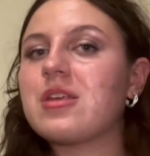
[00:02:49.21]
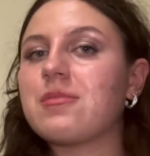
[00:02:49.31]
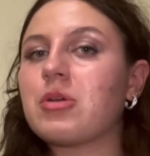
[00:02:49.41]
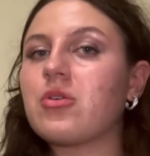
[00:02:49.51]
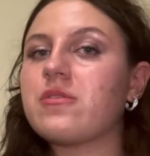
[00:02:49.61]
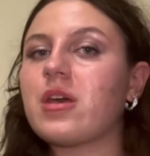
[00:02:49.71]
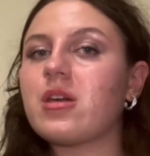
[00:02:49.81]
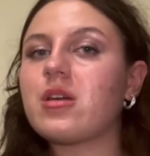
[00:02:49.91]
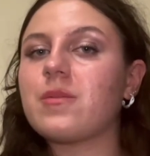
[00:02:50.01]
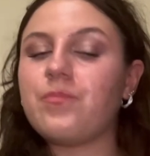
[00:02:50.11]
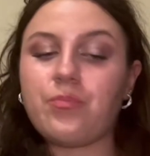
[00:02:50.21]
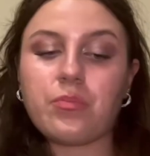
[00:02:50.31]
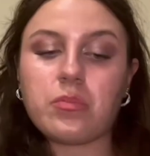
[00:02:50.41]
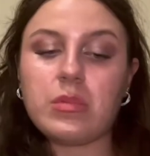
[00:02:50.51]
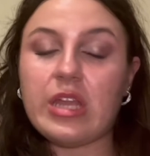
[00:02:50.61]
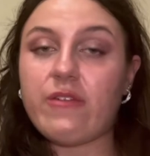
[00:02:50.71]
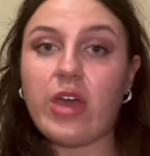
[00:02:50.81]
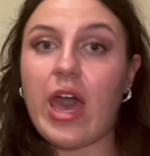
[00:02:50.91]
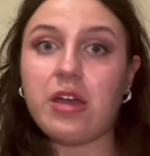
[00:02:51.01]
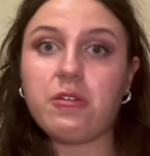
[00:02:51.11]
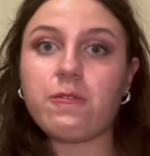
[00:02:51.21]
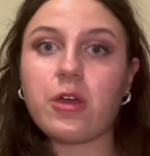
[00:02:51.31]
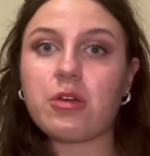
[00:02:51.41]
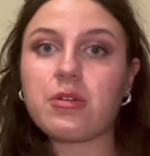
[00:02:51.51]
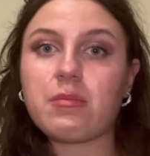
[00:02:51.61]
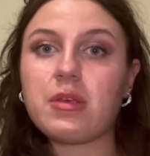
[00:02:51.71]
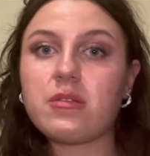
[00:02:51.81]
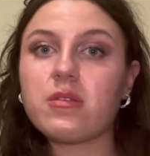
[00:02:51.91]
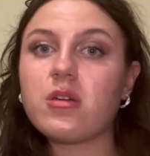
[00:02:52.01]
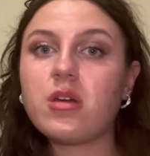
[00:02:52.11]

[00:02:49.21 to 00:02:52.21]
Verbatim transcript: is because I never had a fragrance mist